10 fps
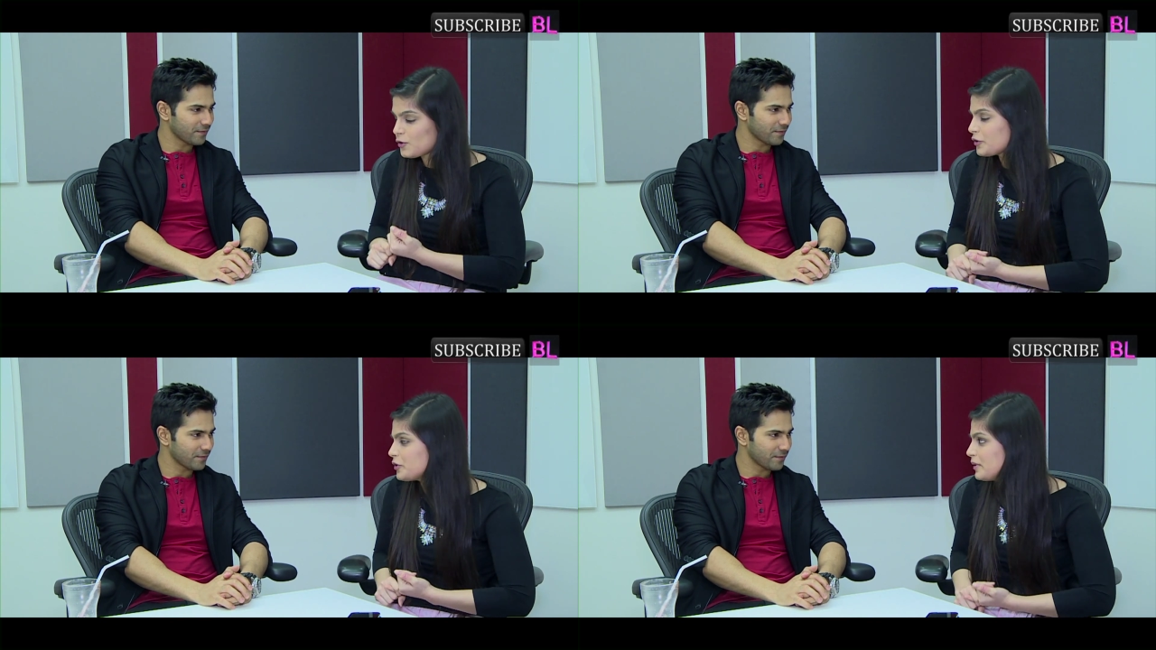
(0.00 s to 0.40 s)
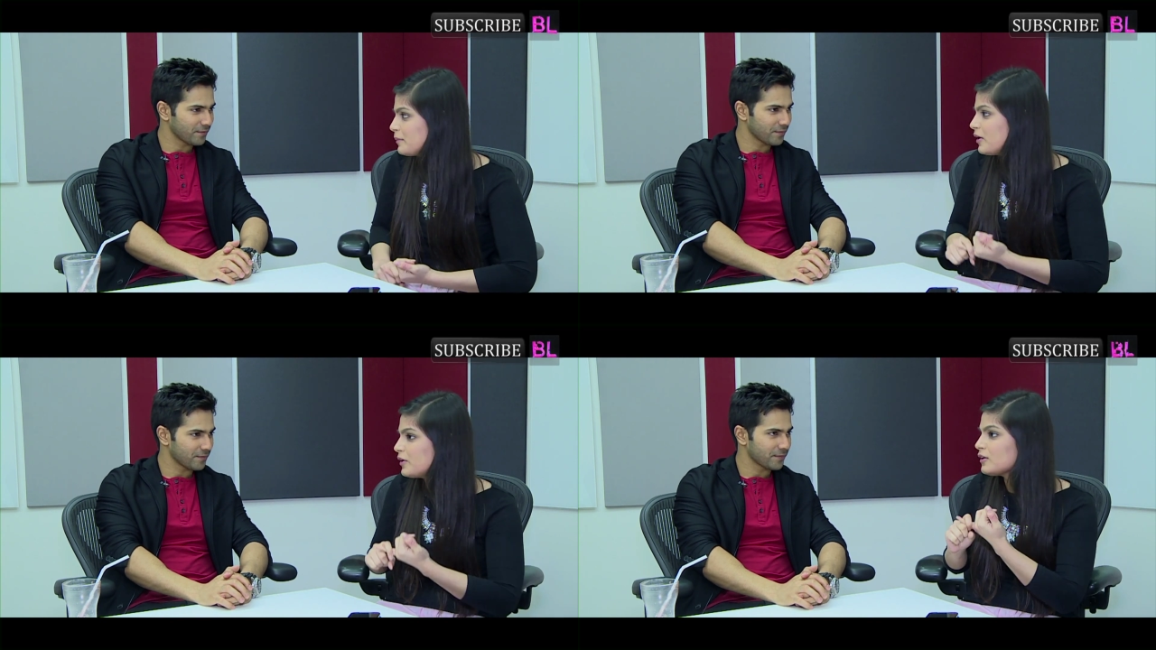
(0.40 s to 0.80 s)
Speaker 1: You're talking to
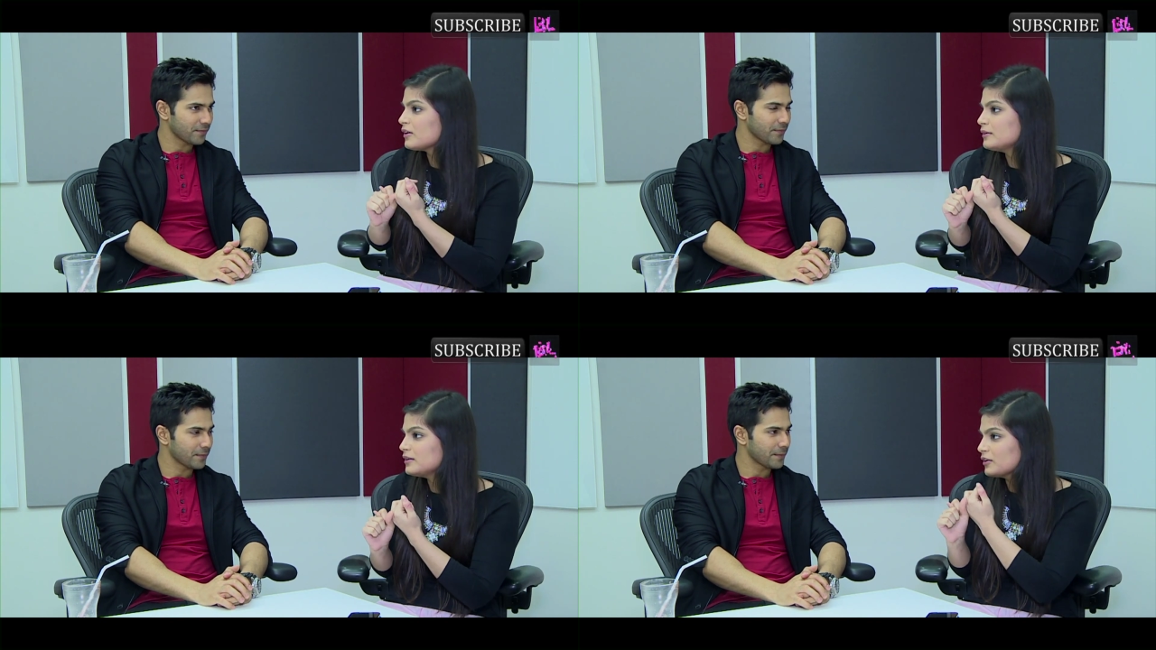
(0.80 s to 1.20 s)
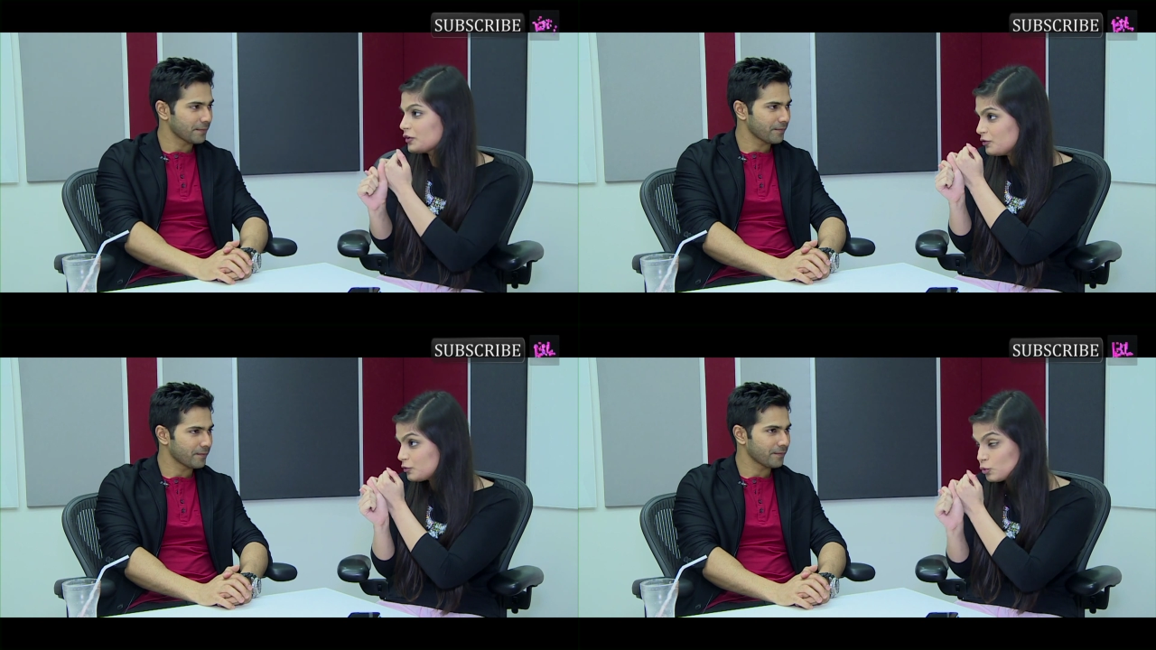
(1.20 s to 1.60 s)
me about a,
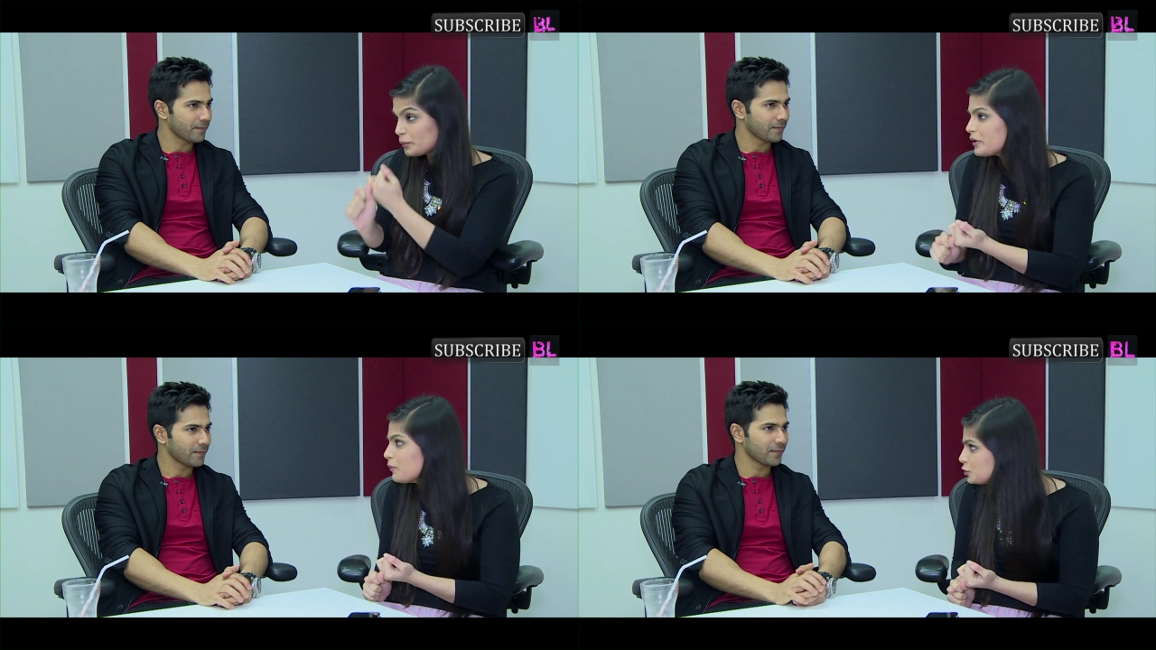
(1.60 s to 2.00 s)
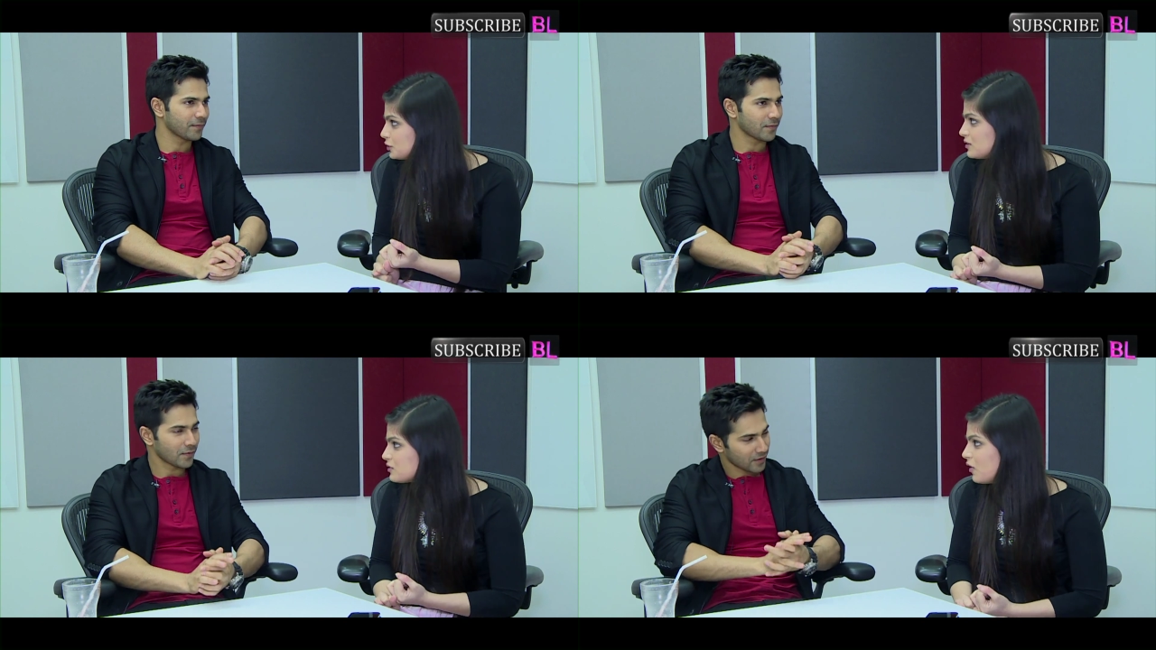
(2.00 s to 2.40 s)
a super
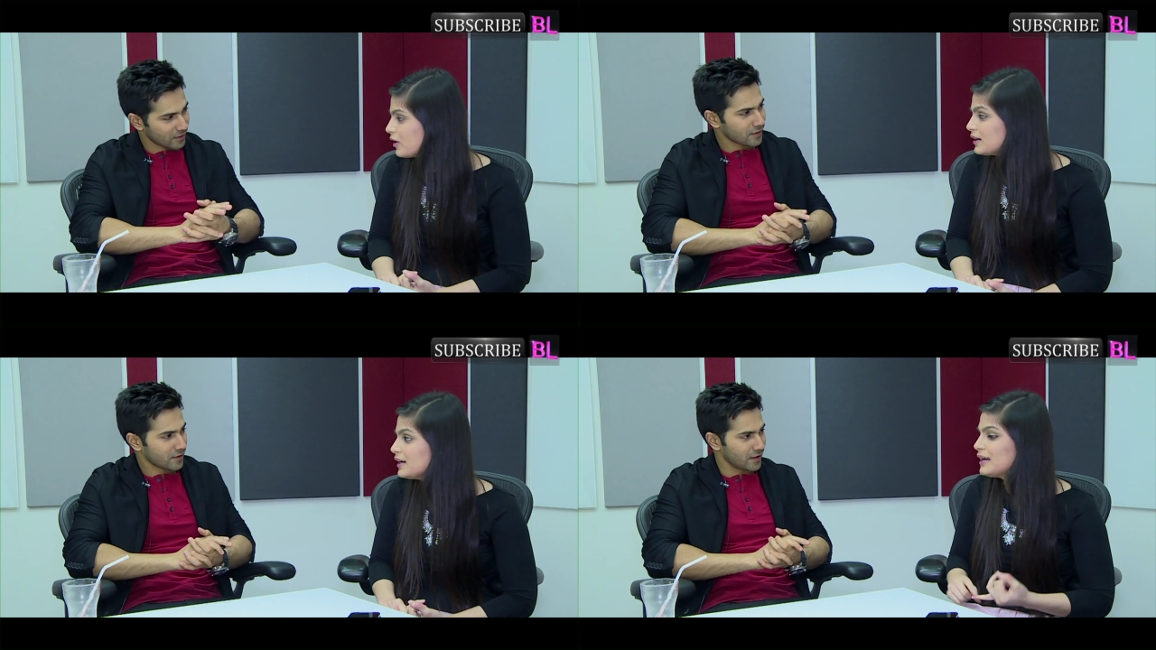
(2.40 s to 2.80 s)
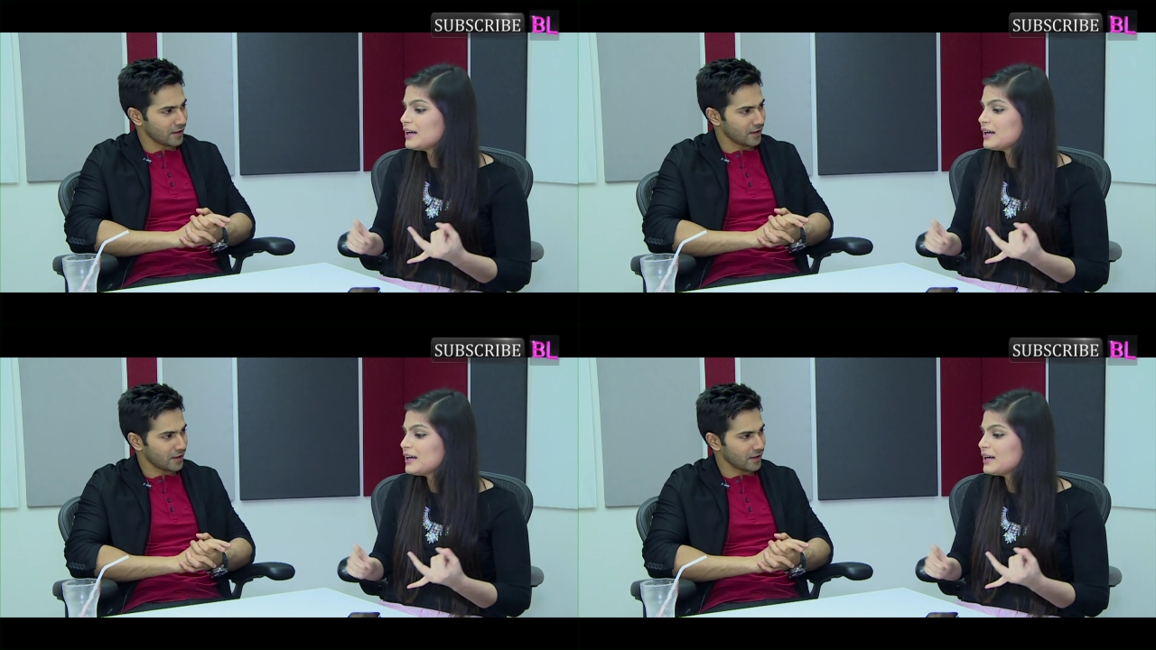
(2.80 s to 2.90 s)
emotional song.